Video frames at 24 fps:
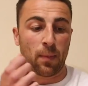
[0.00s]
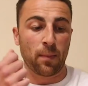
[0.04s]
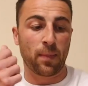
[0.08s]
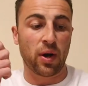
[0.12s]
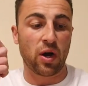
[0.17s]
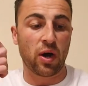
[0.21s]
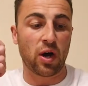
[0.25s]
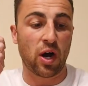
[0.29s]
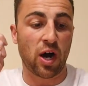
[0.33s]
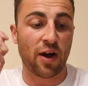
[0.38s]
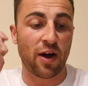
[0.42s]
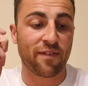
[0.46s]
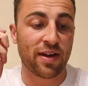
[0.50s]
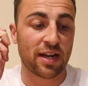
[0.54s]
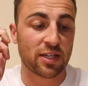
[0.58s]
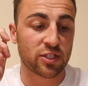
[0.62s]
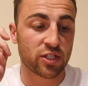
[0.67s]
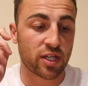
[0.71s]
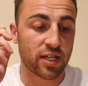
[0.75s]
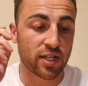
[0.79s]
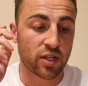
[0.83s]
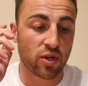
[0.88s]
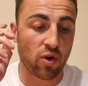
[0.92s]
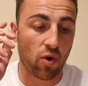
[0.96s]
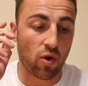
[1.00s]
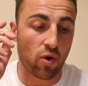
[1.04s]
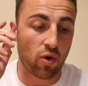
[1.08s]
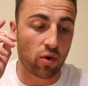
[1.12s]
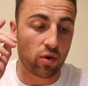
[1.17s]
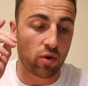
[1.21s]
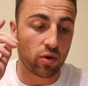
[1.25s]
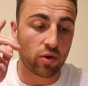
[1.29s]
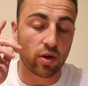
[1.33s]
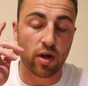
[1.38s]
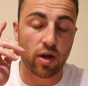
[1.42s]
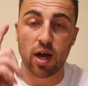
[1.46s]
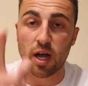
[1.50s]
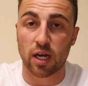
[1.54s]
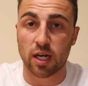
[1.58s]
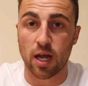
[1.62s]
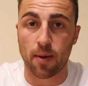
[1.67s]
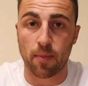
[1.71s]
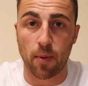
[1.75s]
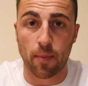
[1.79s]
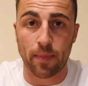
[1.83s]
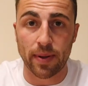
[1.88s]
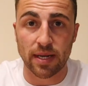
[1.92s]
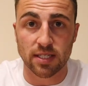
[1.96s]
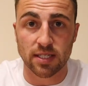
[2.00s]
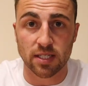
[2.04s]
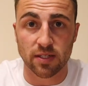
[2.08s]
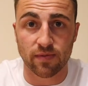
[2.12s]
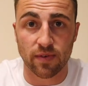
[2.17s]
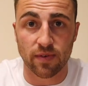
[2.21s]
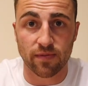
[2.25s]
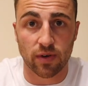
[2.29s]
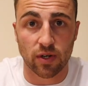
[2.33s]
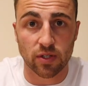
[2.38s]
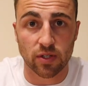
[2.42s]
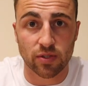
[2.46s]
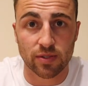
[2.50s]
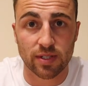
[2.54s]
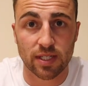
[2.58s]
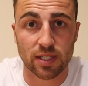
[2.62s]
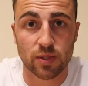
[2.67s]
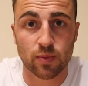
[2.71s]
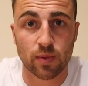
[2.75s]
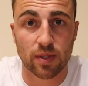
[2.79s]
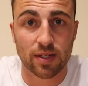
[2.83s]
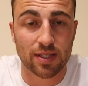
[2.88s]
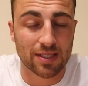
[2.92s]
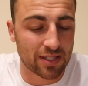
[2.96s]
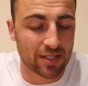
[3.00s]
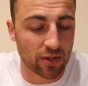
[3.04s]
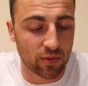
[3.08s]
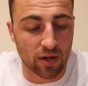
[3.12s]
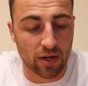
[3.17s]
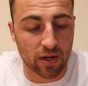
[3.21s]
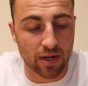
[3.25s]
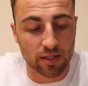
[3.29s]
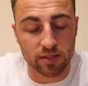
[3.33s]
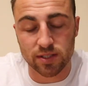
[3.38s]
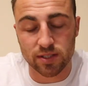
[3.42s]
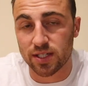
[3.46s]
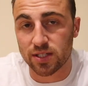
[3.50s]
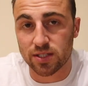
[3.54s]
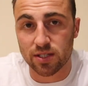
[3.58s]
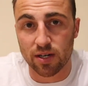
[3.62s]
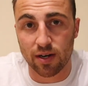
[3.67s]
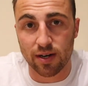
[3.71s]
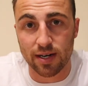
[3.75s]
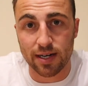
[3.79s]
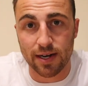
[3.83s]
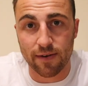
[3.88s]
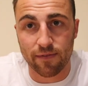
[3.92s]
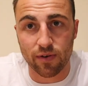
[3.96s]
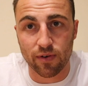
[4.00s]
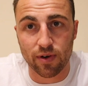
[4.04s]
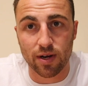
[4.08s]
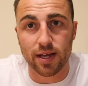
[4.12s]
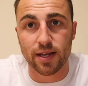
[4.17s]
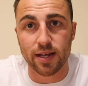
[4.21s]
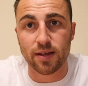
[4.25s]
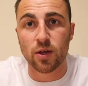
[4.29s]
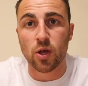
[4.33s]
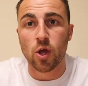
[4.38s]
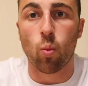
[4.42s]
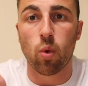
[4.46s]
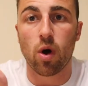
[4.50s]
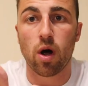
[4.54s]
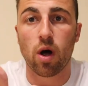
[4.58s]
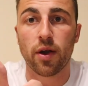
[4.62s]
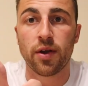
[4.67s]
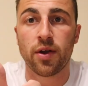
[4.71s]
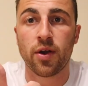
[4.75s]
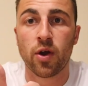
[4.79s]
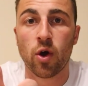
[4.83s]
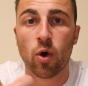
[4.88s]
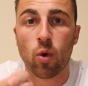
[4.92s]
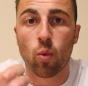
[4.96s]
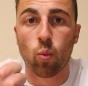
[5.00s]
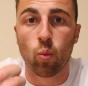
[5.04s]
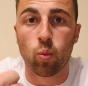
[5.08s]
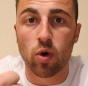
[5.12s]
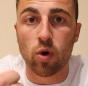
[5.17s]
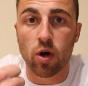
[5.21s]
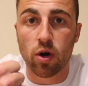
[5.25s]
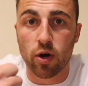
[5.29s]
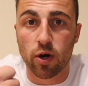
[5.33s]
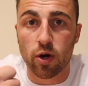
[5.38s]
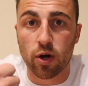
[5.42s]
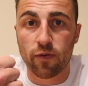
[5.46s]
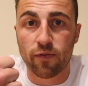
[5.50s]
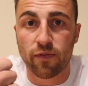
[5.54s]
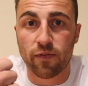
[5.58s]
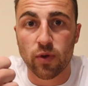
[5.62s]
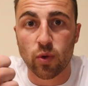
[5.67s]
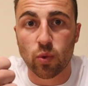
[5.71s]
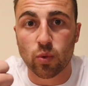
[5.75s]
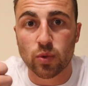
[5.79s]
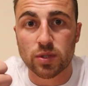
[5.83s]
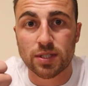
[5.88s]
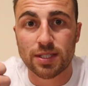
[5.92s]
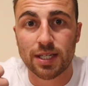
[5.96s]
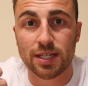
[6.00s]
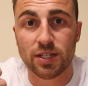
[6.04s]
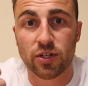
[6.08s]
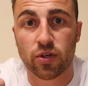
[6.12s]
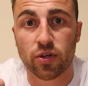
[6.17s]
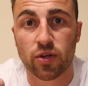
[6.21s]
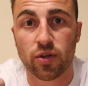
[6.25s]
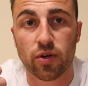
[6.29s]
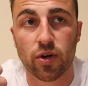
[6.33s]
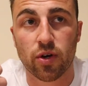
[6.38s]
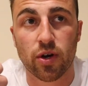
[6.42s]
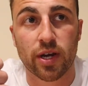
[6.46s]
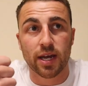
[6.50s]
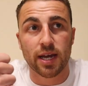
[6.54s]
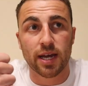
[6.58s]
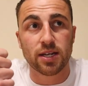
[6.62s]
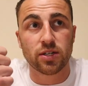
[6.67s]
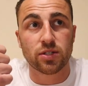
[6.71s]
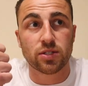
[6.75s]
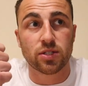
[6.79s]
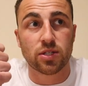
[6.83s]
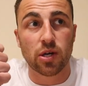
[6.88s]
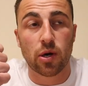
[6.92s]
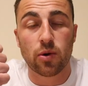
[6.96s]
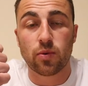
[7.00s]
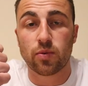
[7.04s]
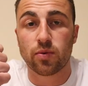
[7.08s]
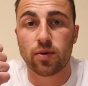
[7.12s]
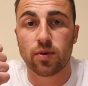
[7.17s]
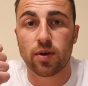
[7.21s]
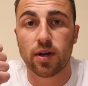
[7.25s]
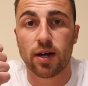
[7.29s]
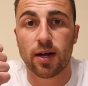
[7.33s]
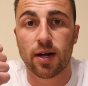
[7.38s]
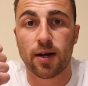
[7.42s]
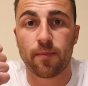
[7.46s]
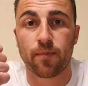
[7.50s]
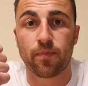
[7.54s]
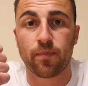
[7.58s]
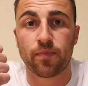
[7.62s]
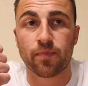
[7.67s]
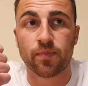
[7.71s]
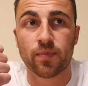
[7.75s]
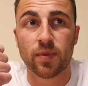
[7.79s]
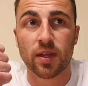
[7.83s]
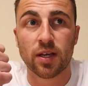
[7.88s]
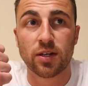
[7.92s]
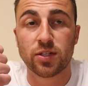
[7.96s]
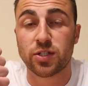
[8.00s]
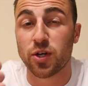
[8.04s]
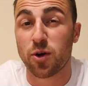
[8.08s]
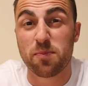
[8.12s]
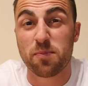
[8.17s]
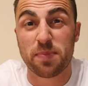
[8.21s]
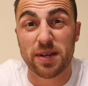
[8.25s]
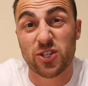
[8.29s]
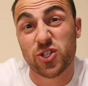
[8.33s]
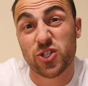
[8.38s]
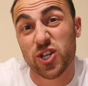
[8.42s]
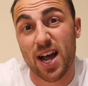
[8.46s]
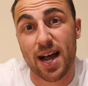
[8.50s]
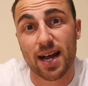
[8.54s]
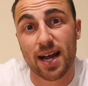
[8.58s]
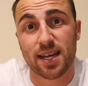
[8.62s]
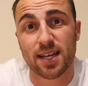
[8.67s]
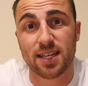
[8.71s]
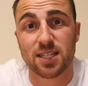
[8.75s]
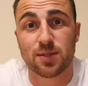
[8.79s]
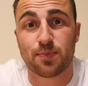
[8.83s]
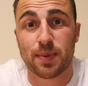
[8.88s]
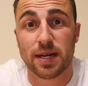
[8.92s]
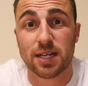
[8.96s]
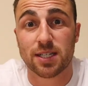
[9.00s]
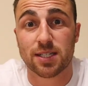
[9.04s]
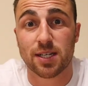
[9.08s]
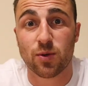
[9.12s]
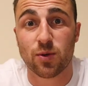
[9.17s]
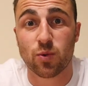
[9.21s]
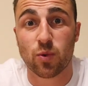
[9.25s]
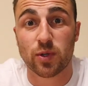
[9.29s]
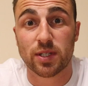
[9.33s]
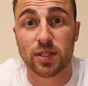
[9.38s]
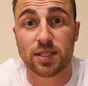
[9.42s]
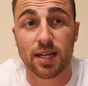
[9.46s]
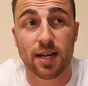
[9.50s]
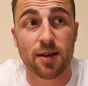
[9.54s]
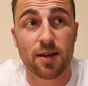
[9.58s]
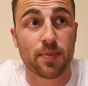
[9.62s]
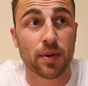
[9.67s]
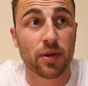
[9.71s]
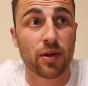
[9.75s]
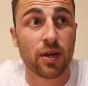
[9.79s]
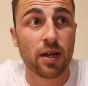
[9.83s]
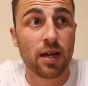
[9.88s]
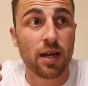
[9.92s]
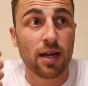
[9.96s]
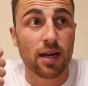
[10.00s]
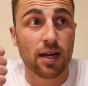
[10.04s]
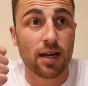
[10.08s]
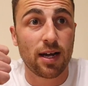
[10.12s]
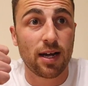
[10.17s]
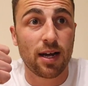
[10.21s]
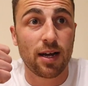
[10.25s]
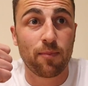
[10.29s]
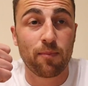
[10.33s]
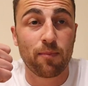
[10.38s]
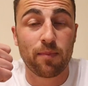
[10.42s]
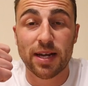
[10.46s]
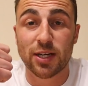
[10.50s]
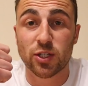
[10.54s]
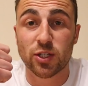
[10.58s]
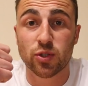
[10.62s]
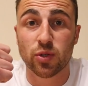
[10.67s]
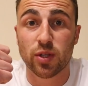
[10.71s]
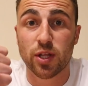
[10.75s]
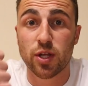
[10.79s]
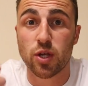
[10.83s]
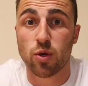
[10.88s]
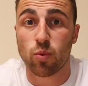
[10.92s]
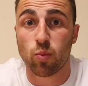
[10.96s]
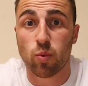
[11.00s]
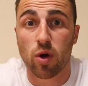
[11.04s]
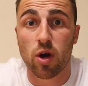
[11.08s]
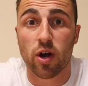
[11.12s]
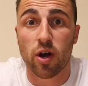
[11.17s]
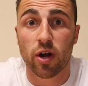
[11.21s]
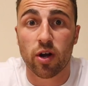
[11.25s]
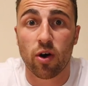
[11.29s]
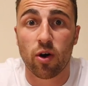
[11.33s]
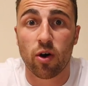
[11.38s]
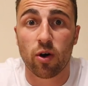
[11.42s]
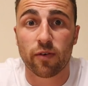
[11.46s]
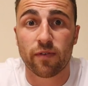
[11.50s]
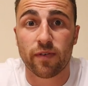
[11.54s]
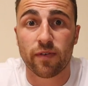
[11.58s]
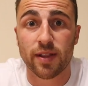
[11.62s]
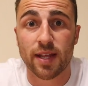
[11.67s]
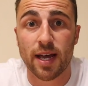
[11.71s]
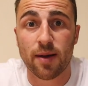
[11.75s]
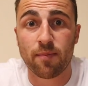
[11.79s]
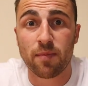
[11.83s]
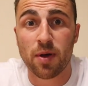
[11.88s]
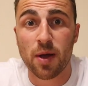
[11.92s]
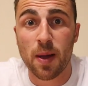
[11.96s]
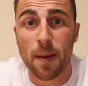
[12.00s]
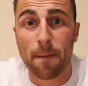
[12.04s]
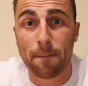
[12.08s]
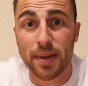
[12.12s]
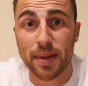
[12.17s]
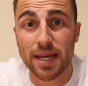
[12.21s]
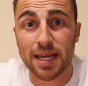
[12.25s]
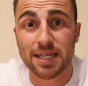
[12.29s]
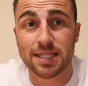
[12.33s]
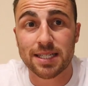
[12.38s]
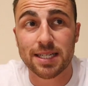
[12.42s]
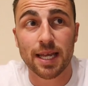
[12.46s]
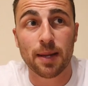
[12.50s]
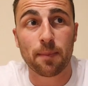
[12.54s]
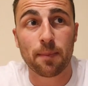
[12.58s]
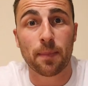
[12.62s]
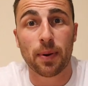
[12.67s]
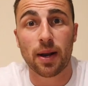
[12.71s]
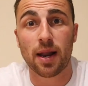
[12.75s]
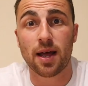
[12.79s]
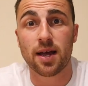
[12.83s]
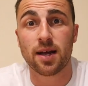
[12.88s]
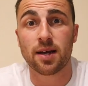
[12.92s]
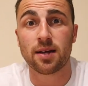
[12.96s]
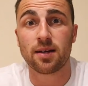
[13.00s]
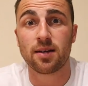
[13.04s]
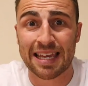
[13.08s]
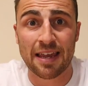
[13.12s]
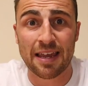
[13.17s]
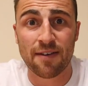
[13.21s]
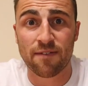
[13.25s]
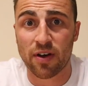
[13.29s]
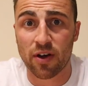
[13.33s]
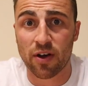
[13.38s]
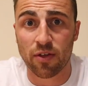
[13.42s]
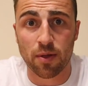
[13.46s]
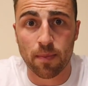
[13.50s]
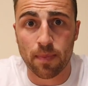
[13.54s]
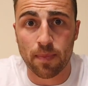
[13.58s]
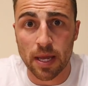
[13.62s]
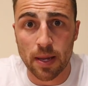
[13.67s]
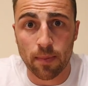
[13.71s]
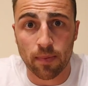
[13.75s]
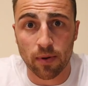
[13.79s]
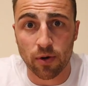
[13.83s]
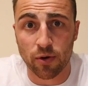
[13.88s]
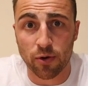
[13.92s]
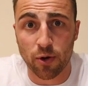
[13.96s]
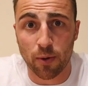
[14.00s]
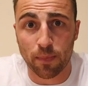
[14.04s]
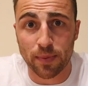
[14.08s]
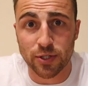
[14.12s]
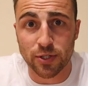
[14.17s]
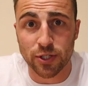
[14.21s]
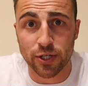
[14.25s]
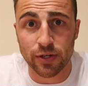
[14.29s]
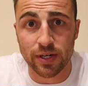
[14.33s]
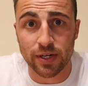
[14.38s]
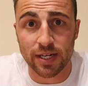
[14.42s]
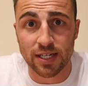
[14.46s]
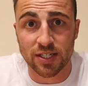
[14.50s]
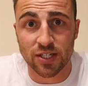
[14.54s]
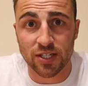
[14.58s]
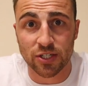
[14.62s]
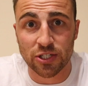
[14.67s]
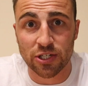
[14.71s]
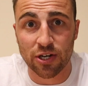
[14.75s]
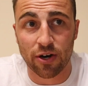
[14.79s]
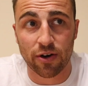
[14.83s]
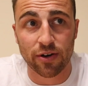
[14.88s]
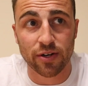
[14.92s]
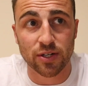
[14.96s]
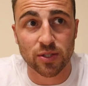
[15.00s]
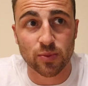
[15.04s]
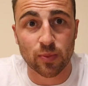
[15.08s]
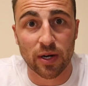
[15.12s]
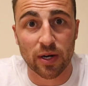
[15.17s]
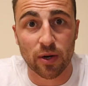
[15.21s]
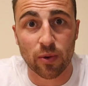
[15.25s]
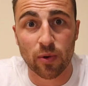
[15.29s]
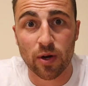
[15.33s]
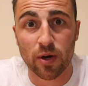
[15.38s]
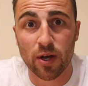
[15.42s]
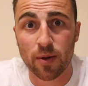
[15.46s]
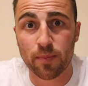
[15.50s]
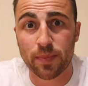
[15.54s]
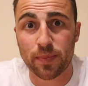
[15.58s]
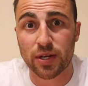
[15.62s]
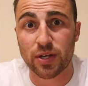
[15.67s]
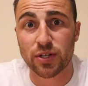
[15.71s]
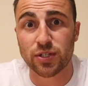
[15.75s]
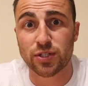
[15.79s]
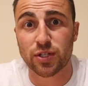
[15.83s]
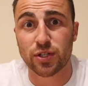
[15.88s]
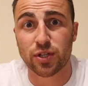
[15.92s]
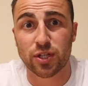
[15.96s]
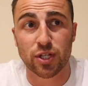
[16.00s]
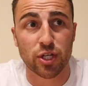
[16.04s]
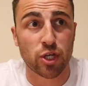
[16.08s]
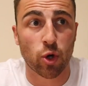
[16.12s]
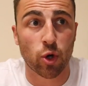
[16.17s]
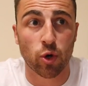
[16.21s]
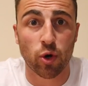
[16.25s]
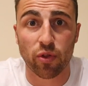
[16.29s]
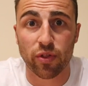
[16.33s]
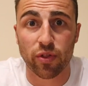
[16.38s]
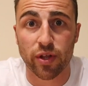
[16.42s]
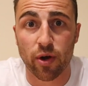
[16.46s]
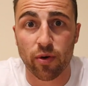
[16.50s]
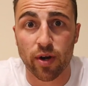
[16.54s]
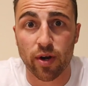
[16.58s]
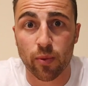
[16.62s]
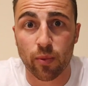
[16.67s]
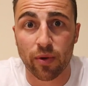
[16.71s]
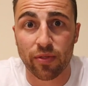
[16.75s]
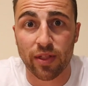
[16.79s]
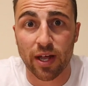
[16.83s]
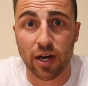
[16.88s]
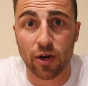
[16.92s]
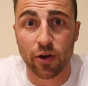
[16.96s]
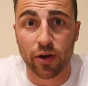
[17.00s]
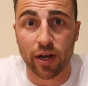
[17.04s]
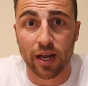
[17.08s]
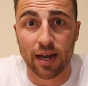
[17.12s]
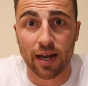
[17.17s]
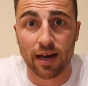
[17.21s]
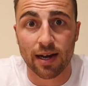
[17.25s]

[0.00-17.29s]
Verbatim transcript: but I've actually got a couple of pieces of advice on this one, so I'll answer it slightly differently. One, work for your syndicate, okay? Don't um, don't be Jack, is basically what you say, but uh, make sure that you work hard for them, be a team player, give other people an opportunity to shine as well, because you're not the only one they're looking